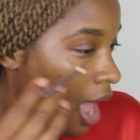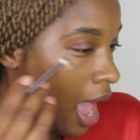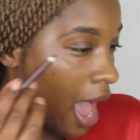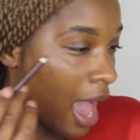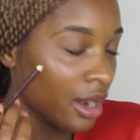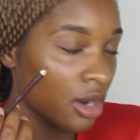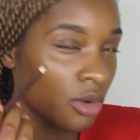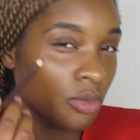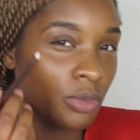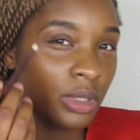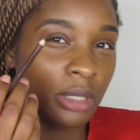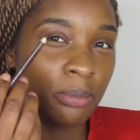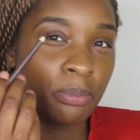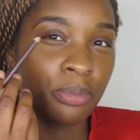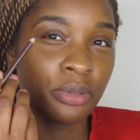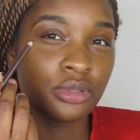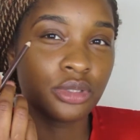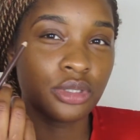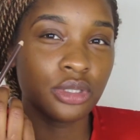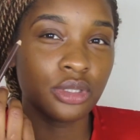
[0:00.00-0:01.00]
I don't really
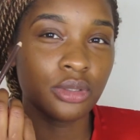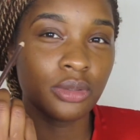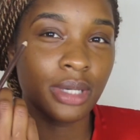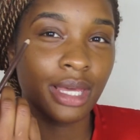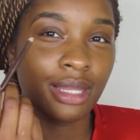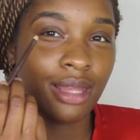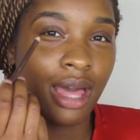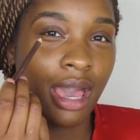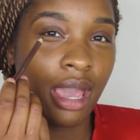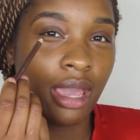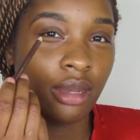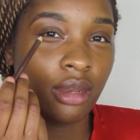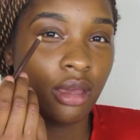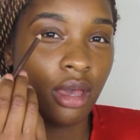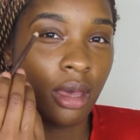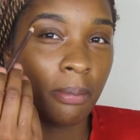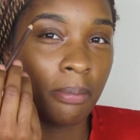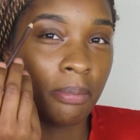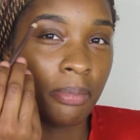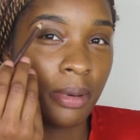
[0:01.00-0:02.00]
do a line
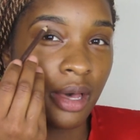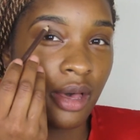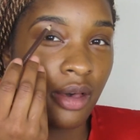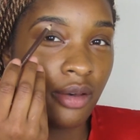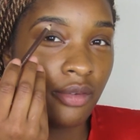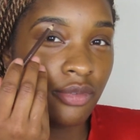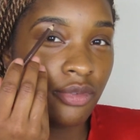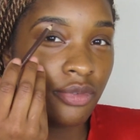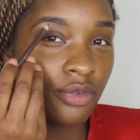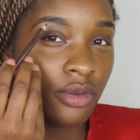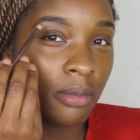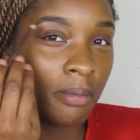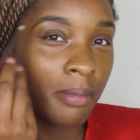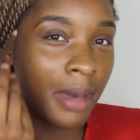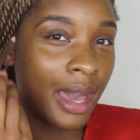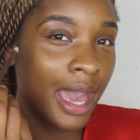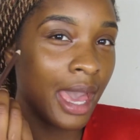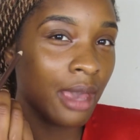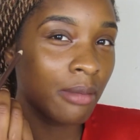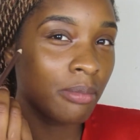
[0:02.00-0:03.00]
above
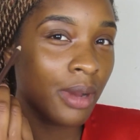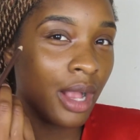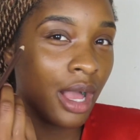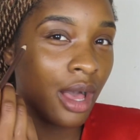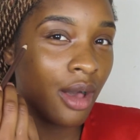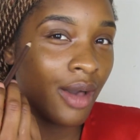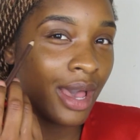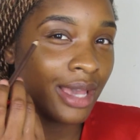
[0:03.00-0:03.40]
my eyebrow.